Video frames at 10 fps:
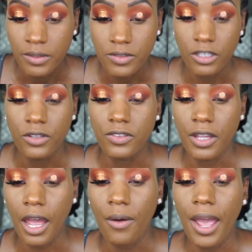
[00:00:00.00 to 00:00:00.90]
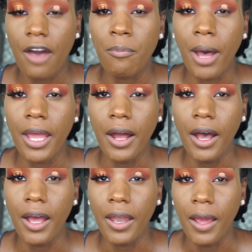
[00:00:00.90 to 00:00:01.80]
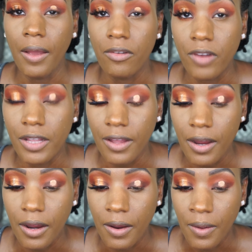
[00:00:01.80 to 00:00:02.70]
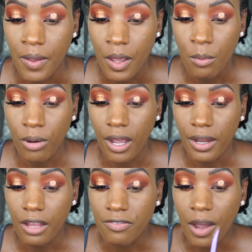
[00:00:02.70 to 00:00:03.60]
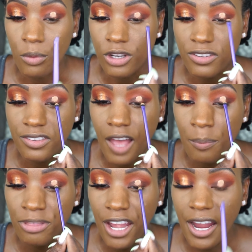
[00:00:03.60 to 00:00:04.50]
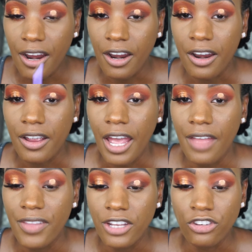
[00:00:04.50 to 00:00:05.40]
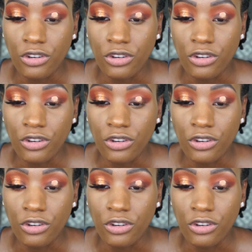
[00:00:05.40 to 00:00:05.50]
So you see how I have mine on right there. But if I were to stop there and then